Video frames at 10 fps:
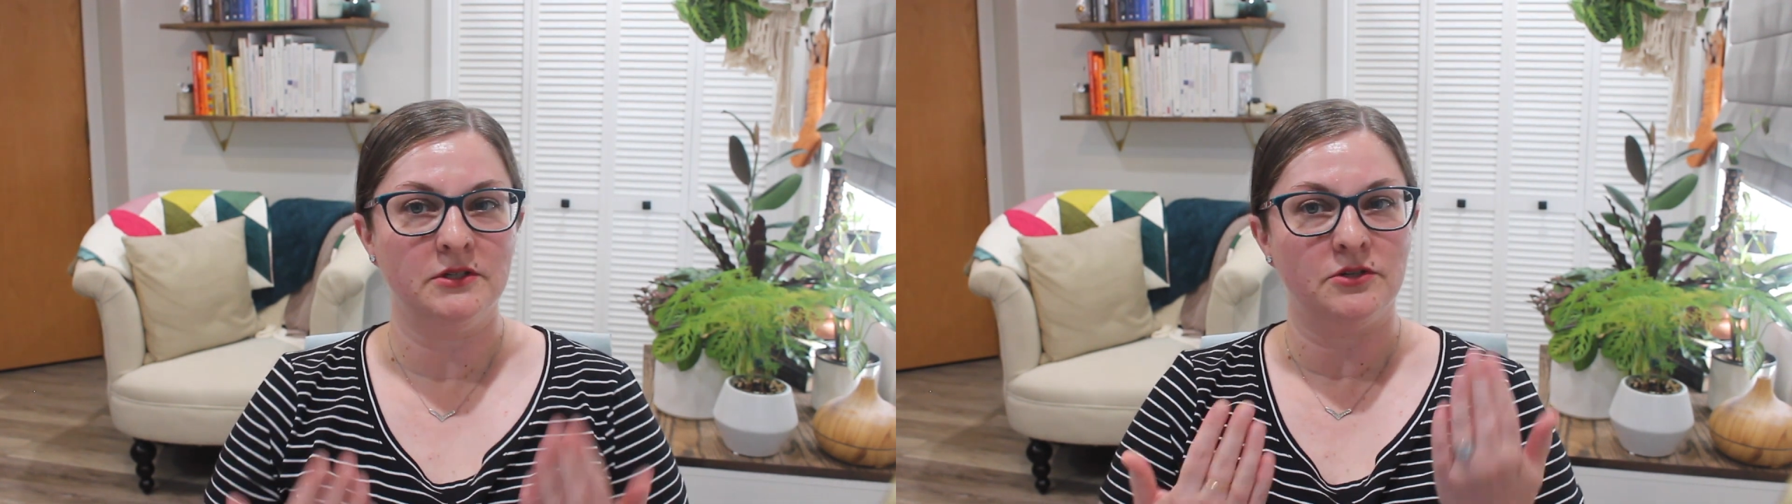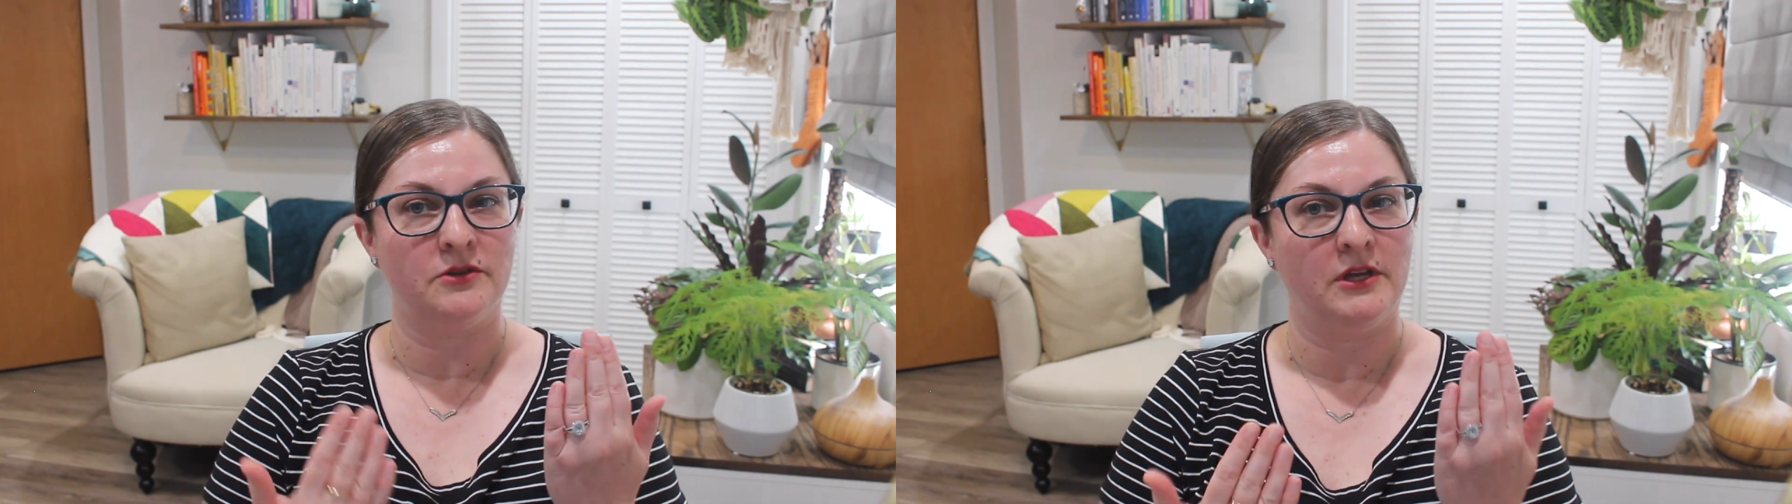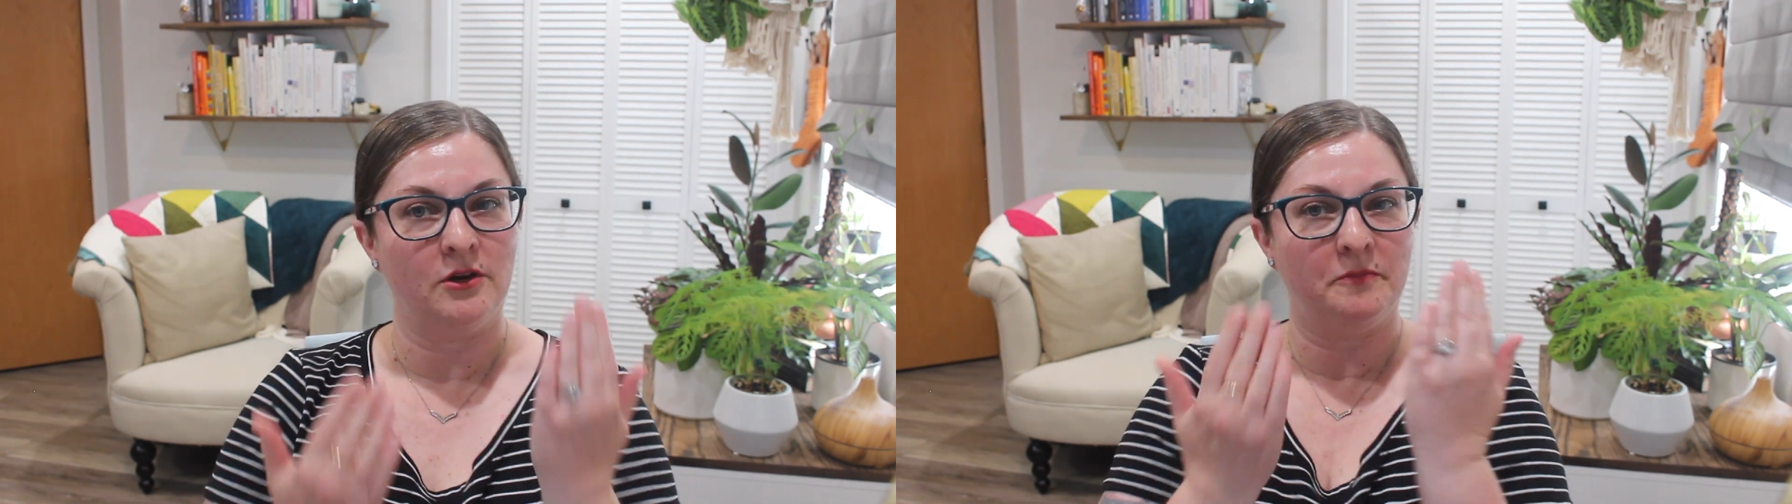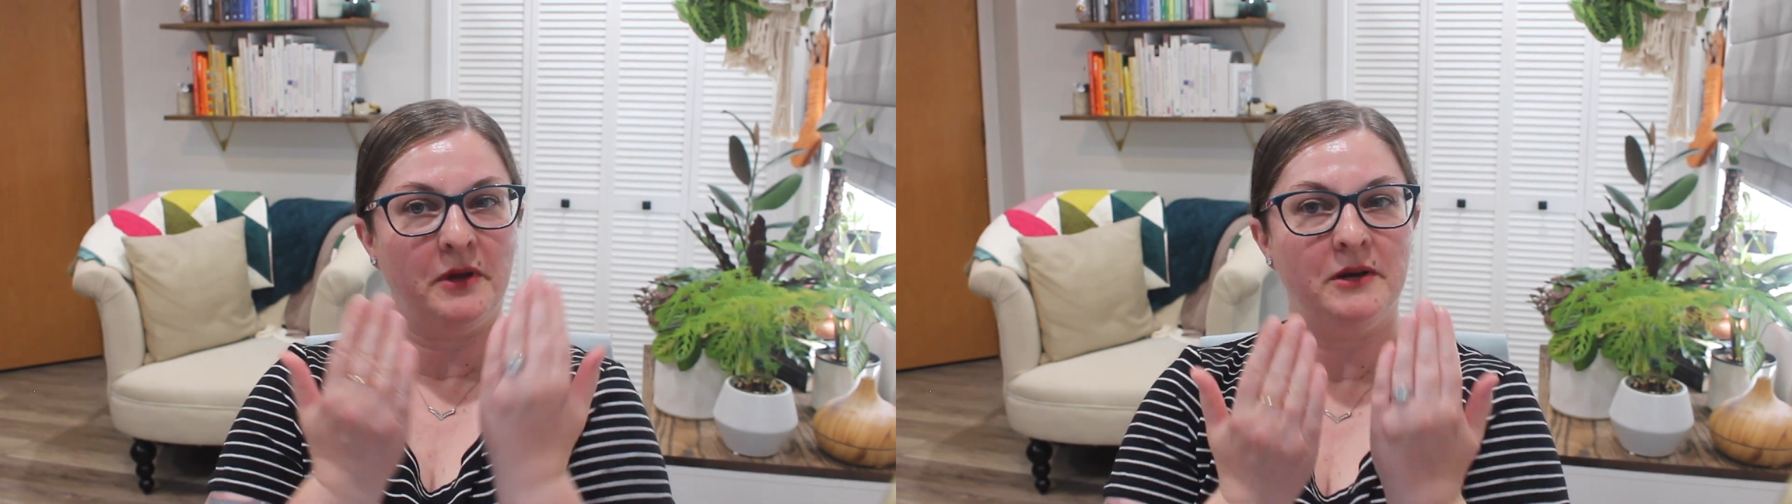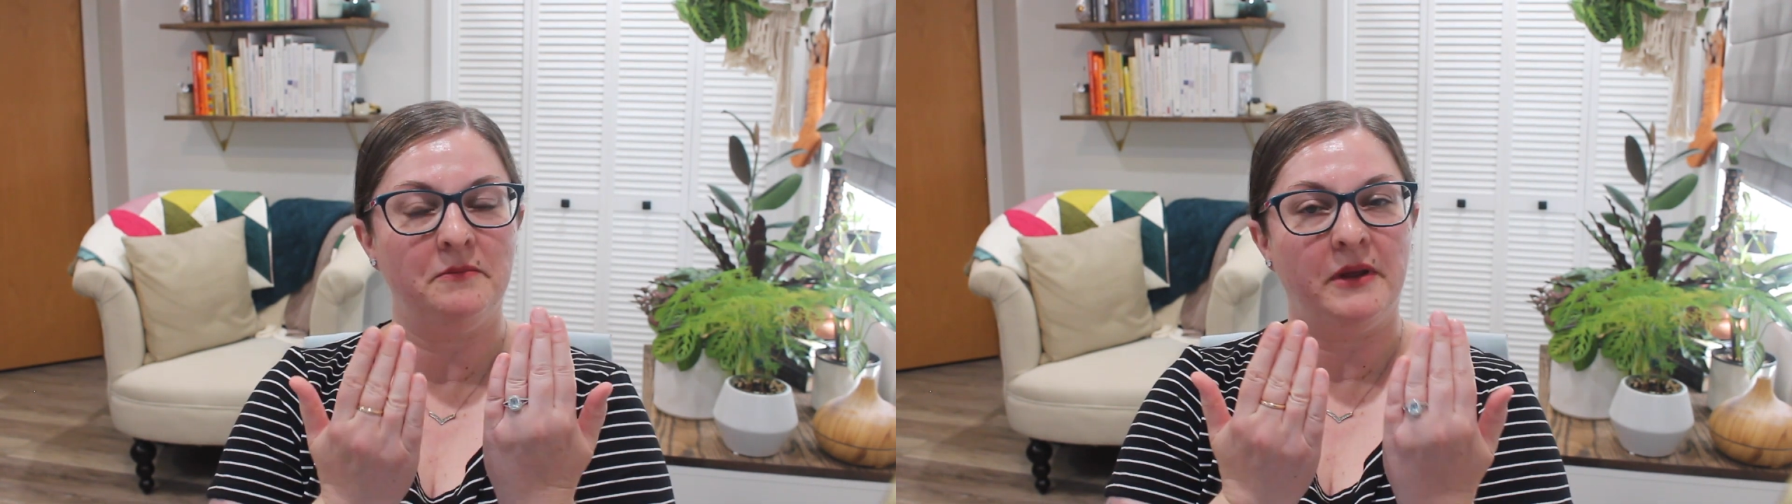so that your
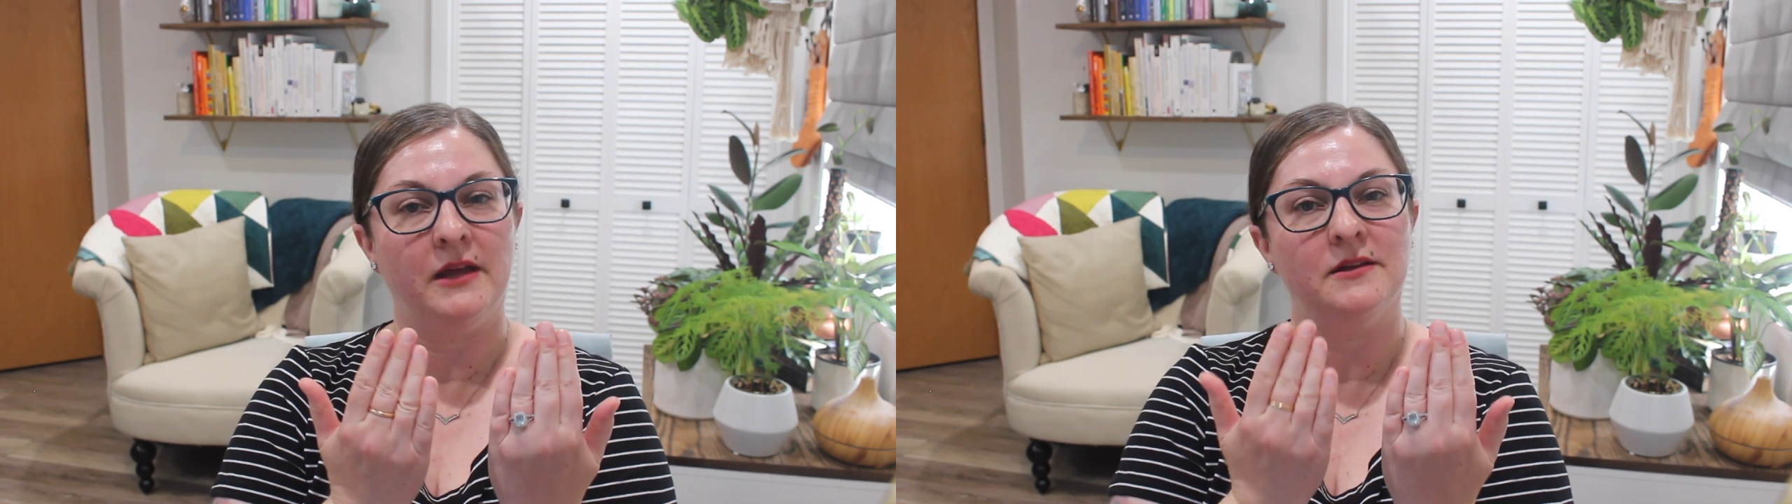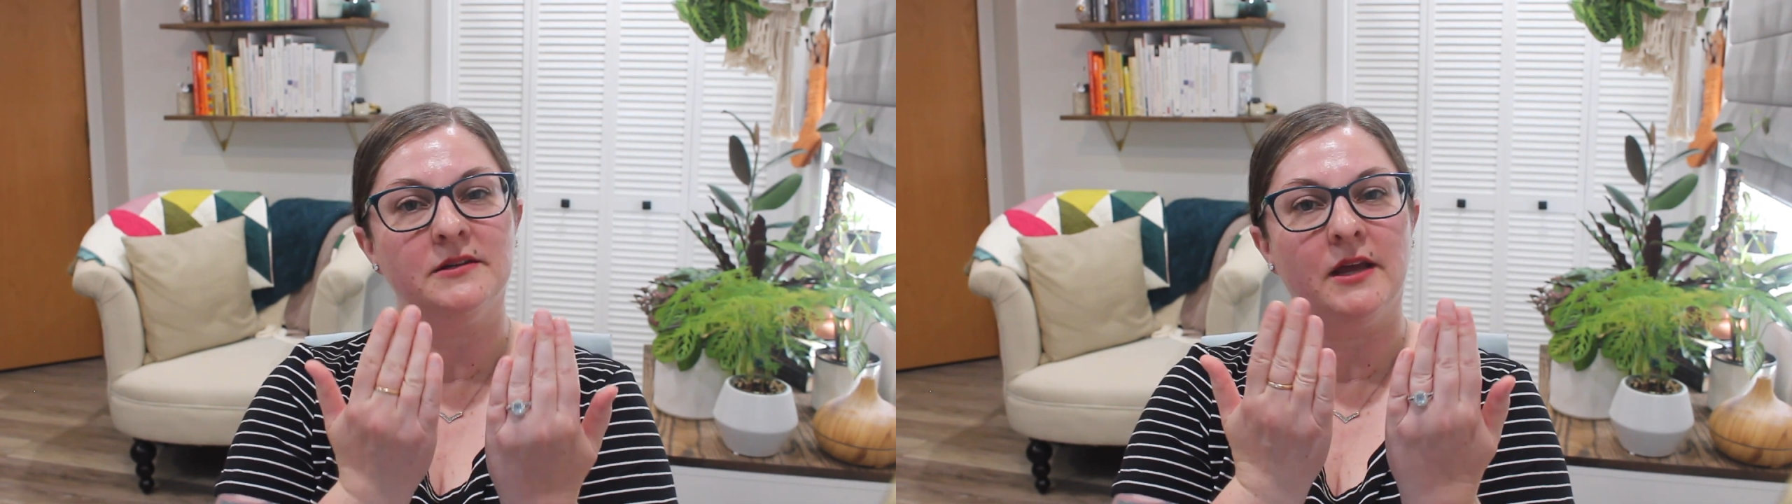button band